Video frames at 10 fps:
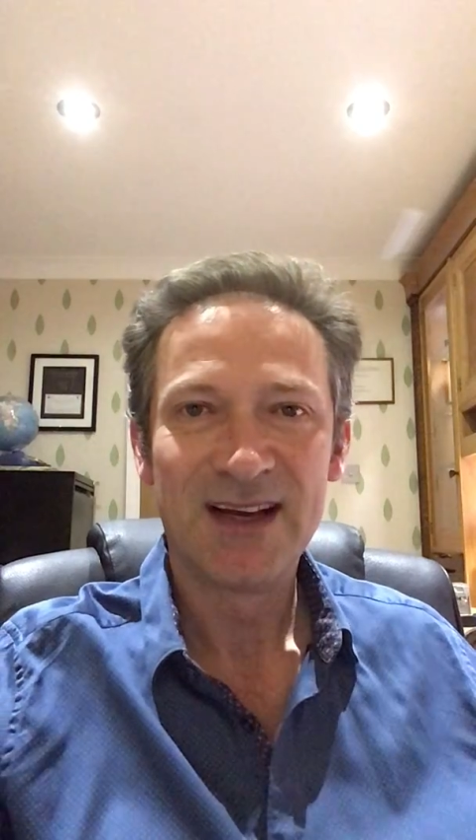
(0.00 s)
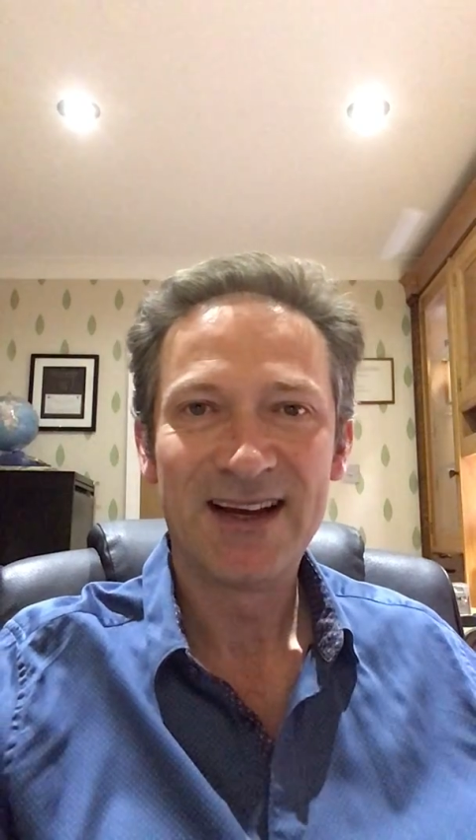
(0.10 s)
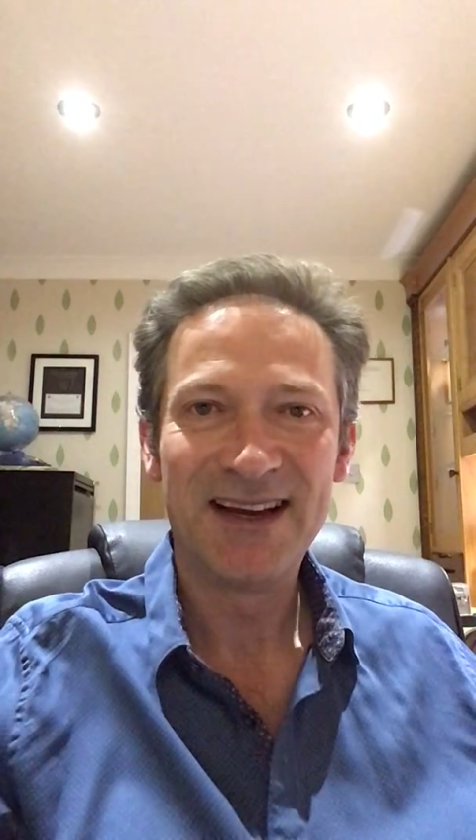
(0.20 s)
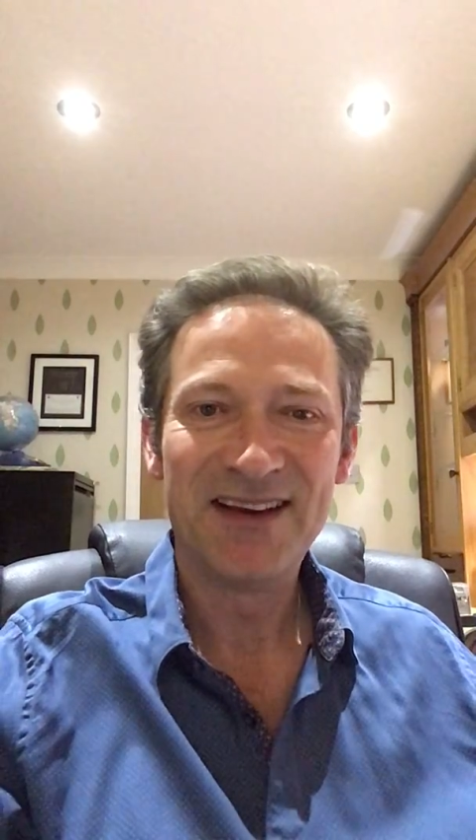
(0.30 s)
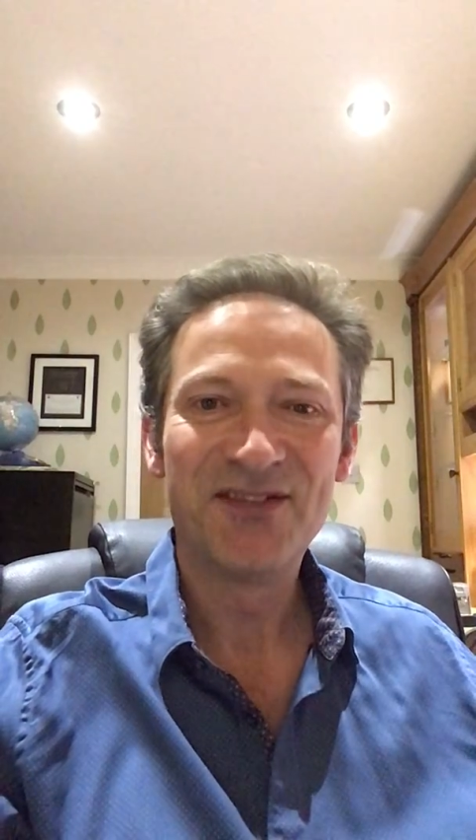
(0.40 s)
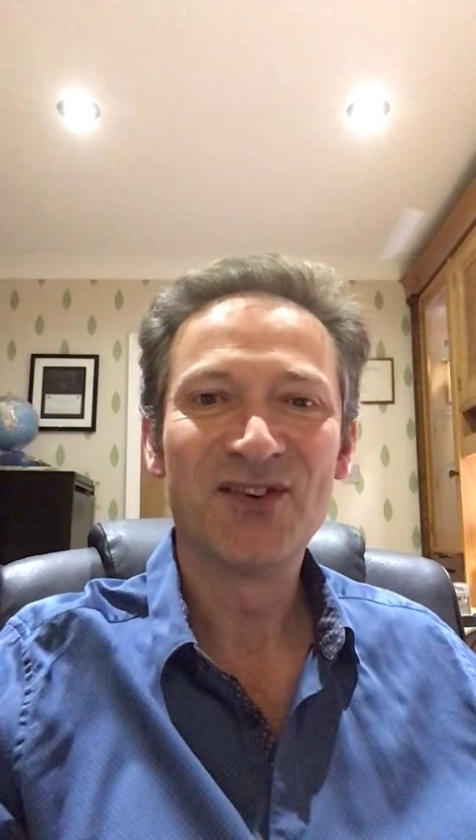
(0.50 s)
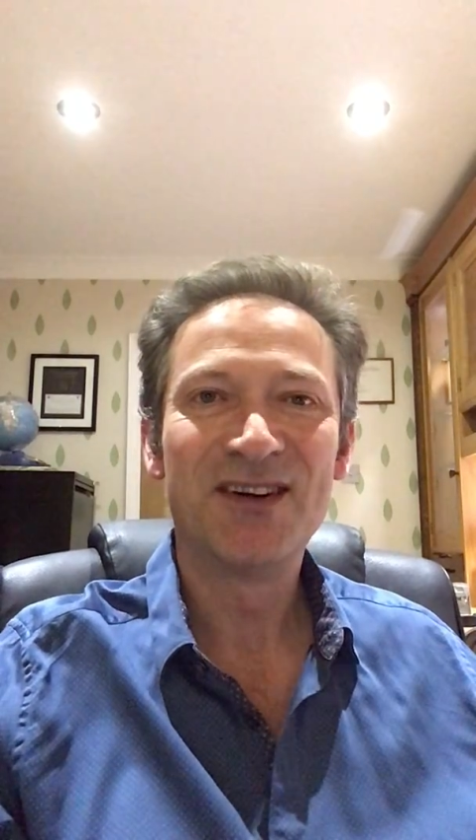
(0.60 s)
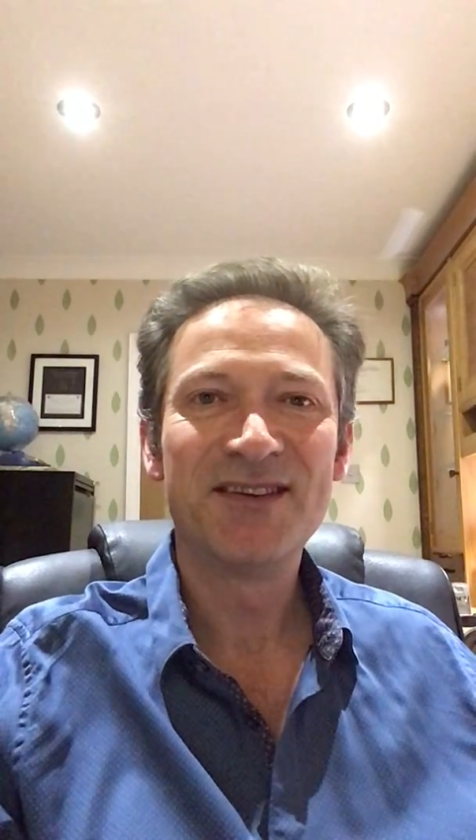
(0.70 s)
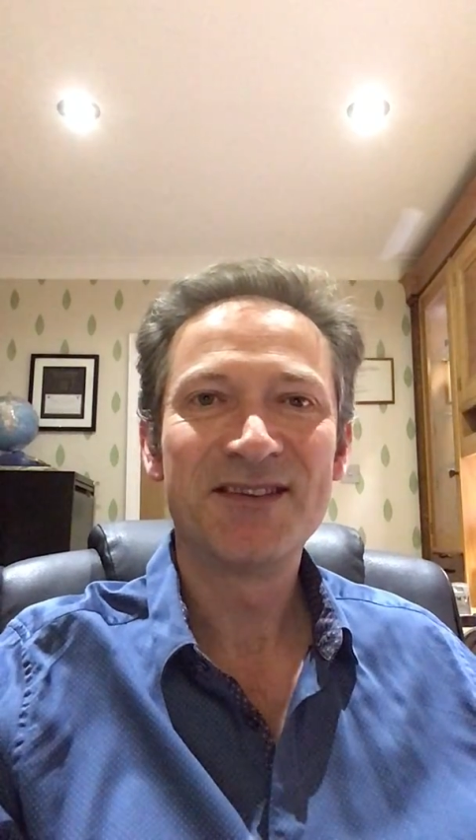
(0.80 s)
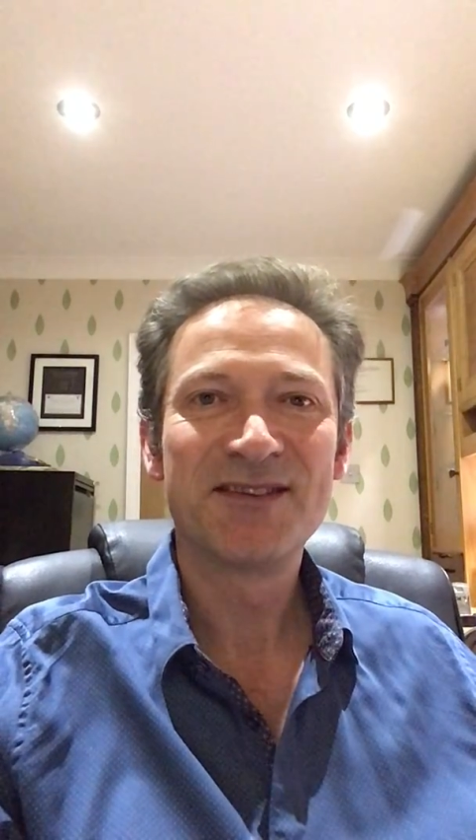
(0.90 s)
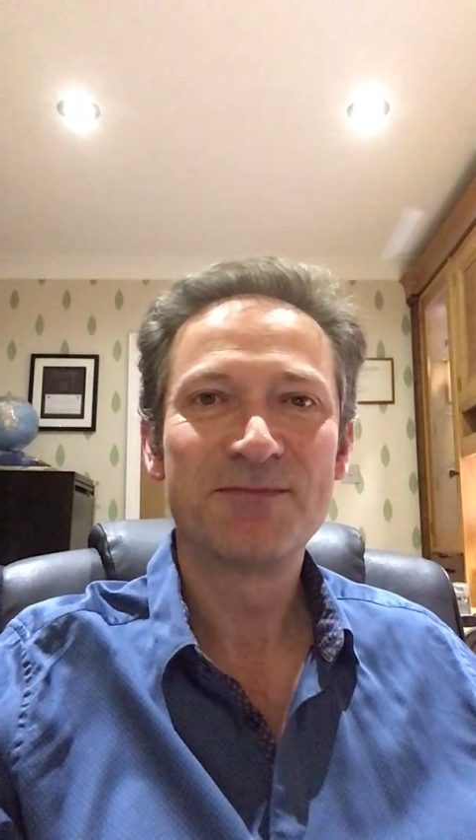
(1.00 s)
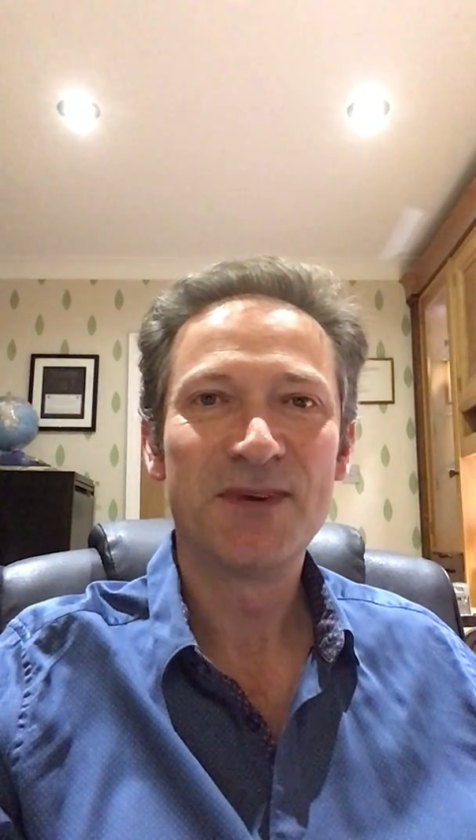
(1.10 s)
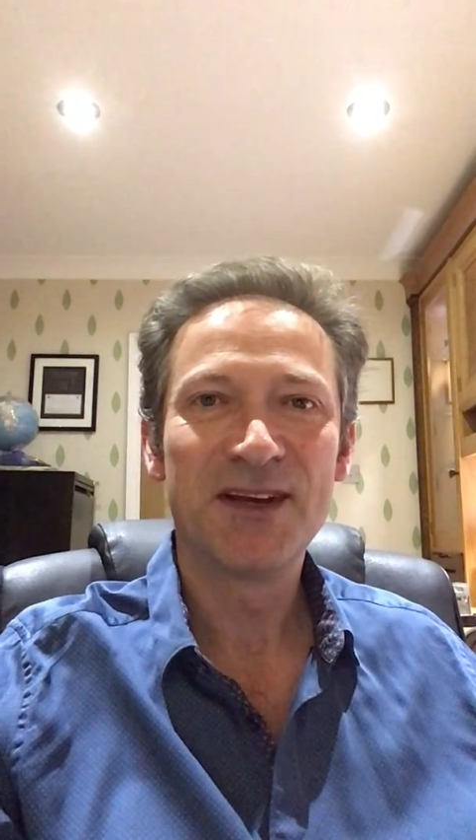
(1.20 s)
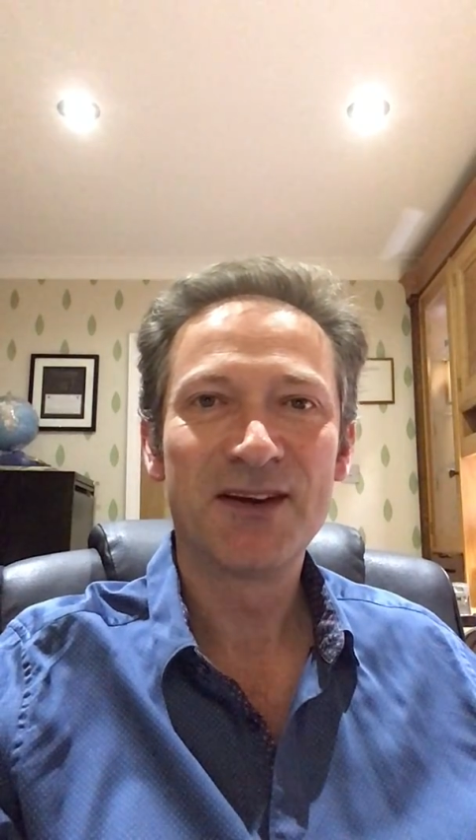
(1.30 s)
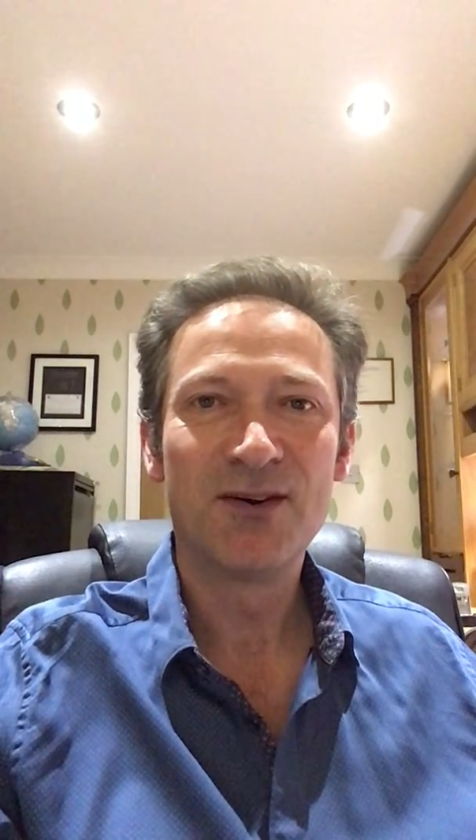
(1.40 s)
Hi everyone, it's
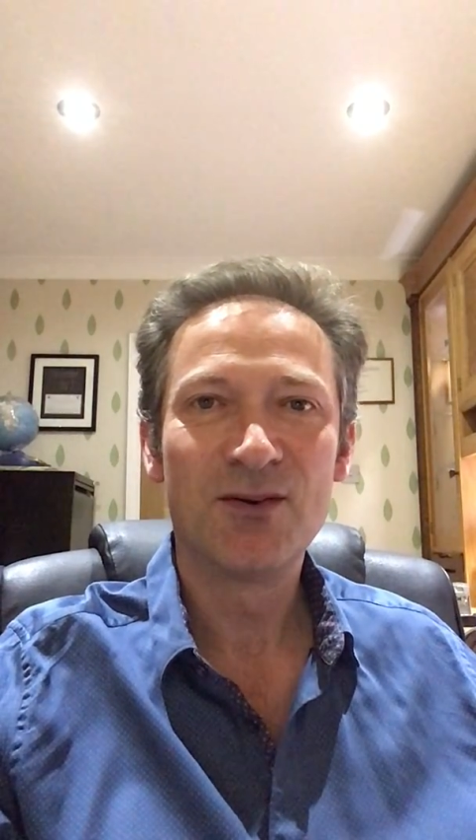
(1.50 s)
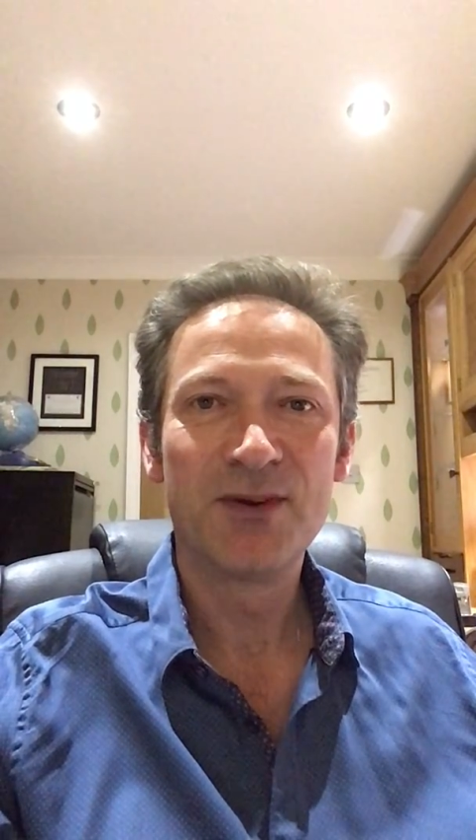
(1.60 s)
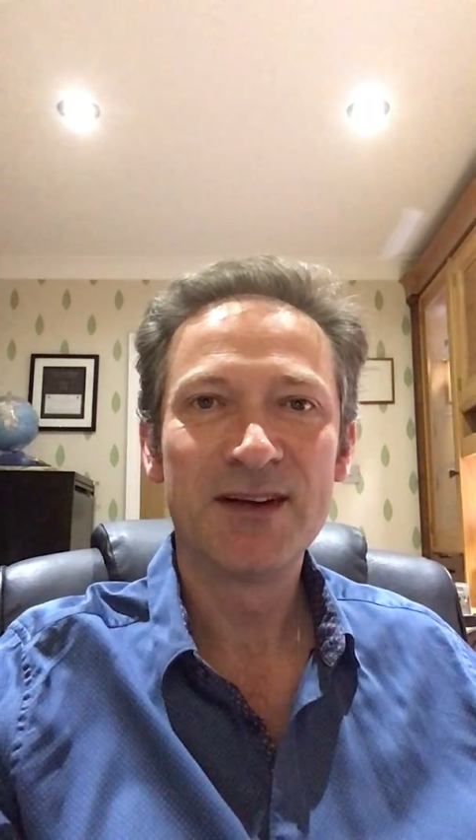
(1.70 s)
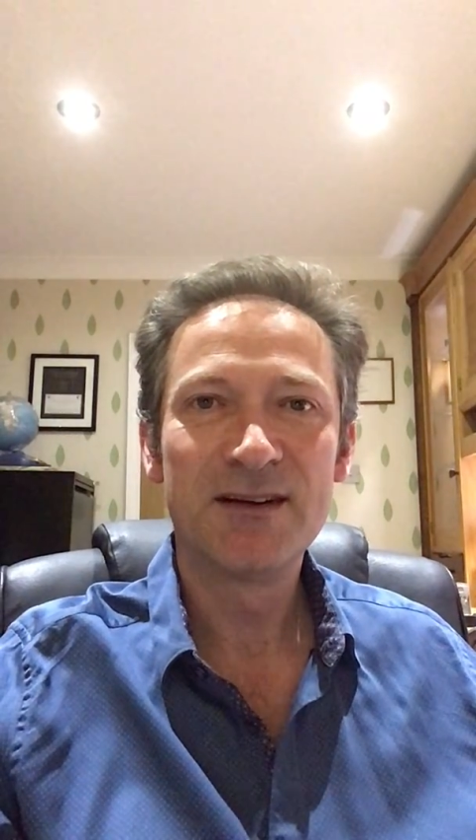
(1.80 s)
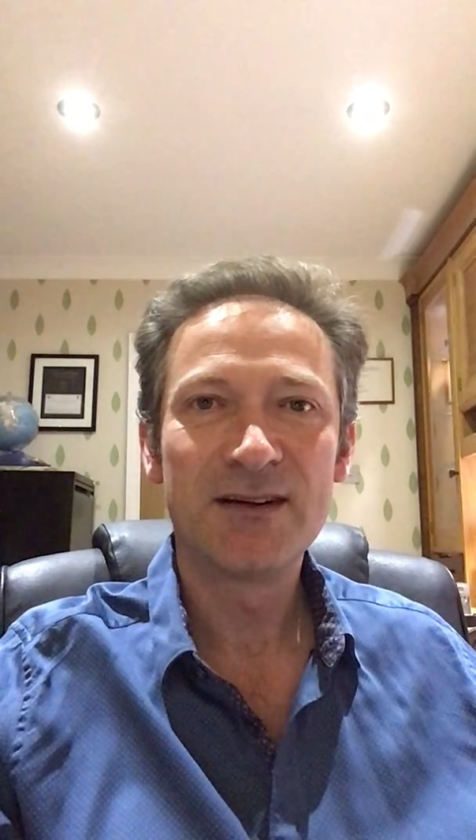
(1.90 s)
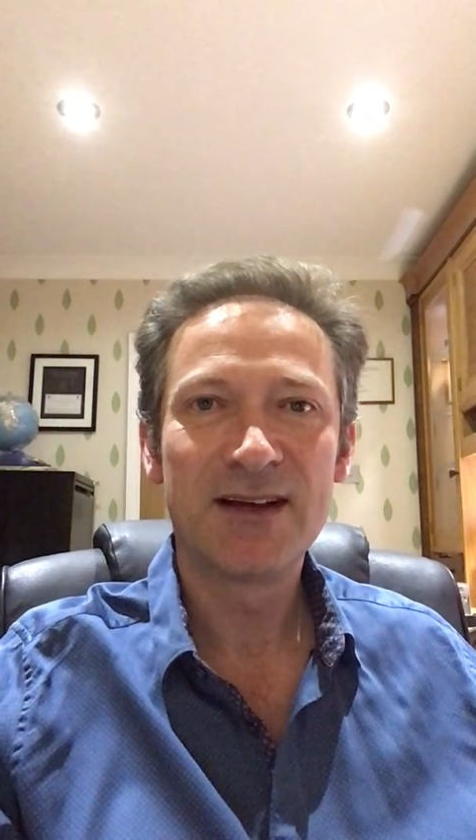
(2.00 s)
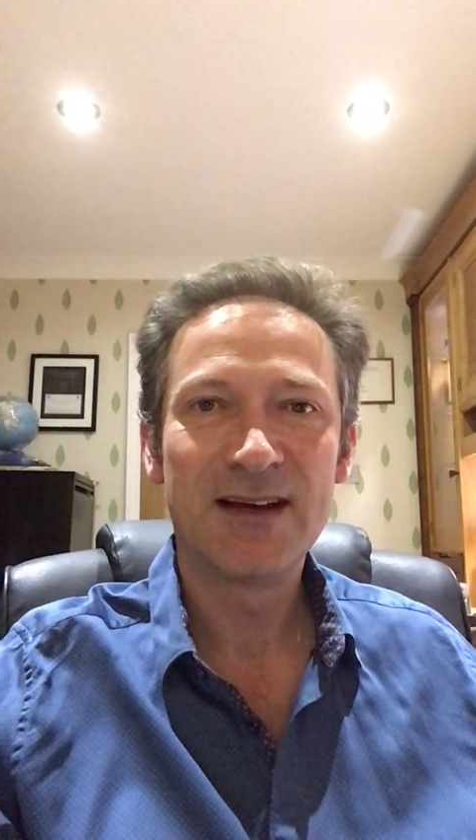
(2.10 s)
Mike Hall here.